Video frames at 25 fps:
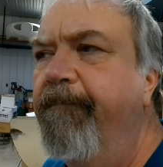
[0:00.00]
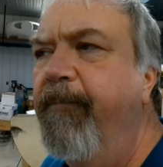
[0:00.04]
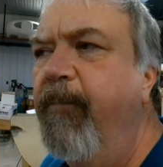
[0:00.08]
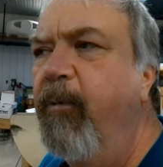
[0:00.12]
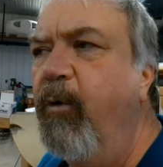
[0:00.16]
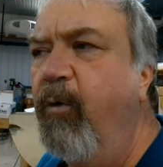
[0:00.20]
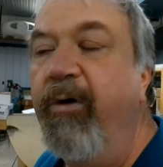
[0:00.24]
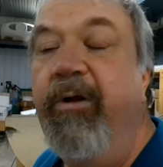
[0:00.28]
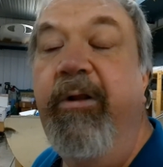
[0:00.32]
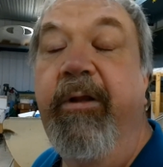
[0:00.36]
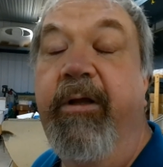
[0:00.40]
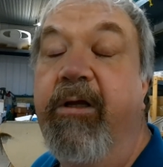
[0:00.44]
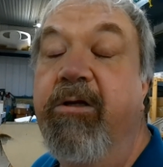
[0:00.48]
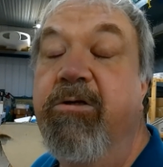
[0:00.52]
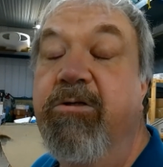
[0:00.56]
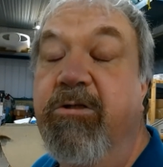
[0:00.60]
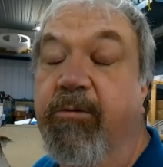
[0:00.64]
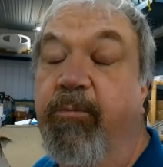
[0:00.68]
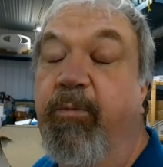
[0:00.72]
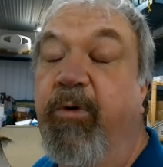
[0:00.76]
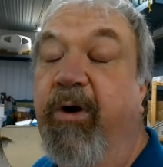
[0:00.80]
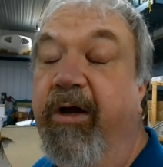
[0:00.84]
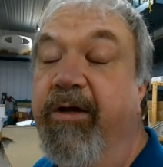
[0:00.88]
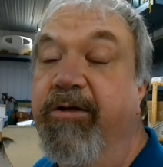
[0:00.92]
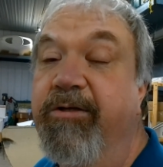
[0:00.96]
It really is
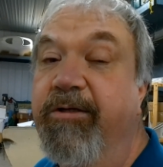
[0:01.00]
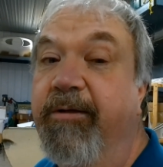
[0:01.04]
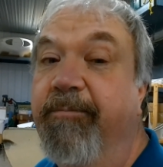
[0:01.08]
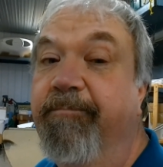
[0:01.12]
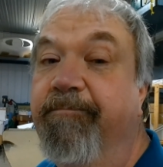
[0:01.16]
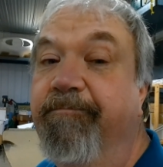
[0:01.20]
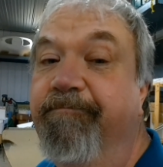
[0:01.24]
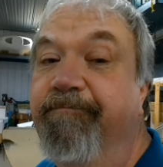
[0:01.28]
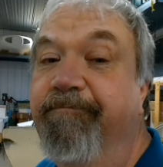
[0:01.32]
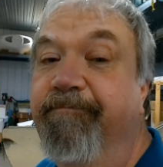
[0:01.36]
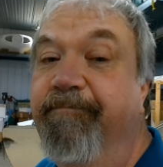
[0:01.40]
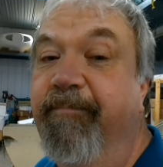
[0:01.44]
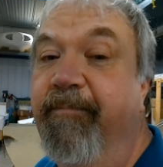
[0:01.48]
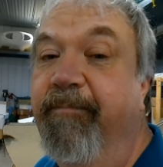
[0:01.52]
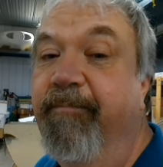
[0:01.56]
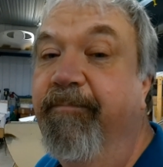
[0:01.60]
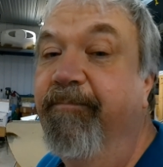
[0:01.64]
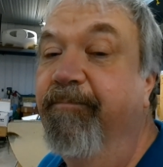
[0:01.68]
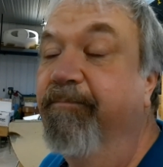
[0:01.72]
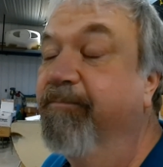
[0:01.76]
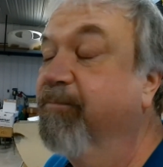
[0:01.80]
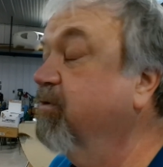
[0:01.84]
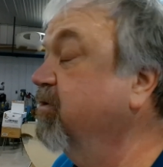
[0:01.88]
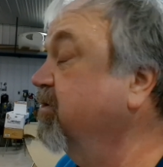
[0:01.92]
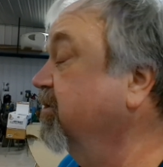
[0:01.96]
surprising.
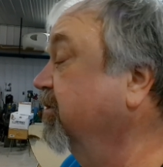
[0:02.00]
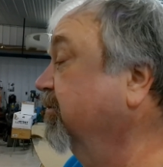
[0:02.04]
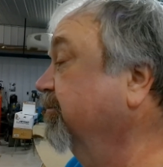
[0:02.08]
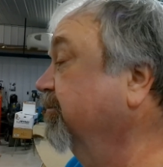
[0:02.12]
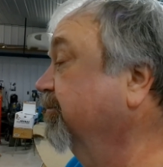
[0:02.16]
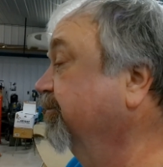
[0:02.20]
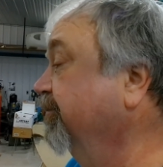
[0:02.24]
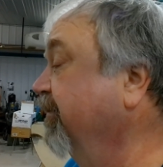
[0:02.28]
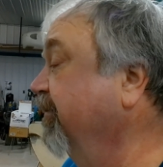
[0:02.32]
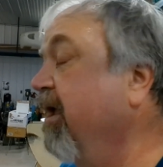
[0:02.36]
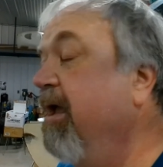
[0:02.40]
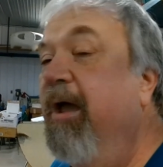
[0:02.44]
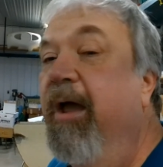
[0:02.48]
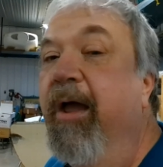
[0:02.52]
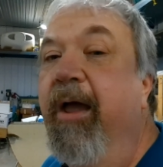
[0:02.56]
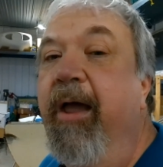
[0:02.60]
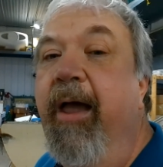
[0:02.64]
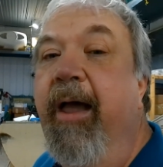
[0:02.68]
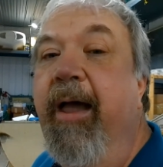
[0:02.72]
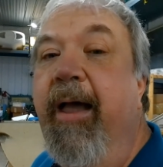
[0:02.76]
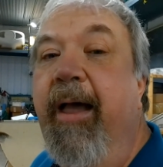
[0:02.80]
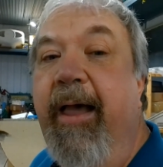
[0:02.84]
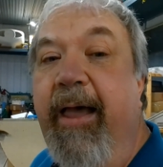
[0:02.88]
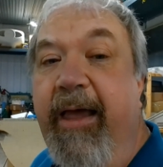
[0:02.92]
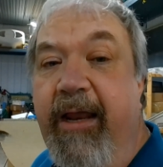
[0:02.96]
So,
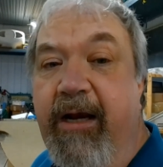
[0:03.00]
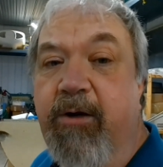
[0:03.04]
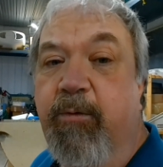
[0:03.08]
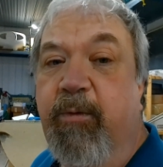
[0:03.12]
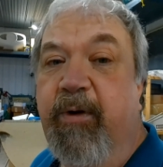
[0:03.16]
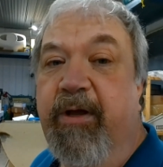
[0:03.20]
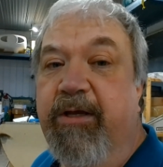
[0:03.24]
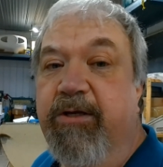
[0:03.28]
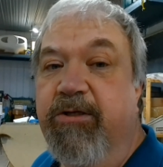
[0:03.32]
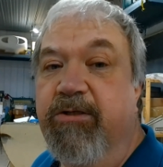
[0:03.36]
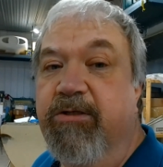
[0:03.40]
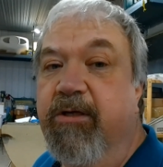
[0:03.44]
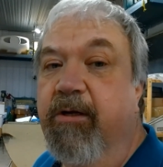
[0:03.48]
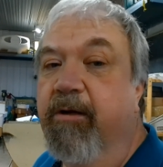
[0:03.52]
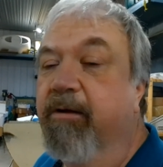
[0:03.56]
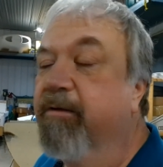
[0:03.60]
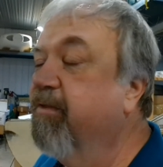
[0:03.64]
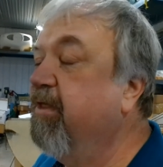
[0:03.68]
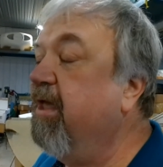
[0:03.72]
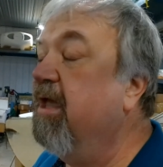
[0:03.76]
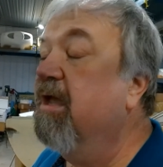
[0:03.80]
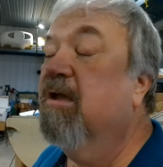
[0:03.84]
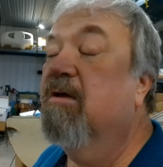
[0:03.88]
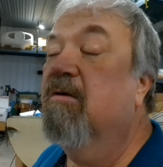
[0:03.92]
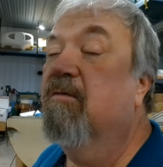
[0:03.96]
anyways,
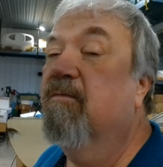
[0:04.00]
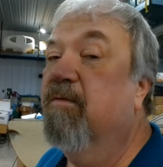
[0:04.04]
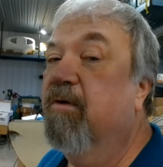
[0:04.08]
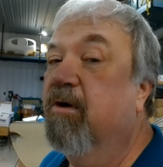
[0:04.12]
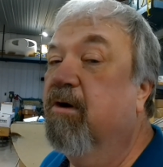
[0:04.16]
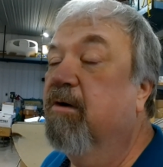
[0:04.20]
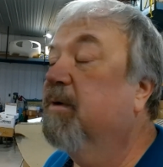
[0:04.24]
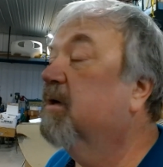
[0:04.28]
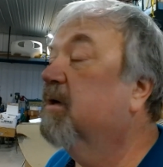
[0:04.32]
thank you very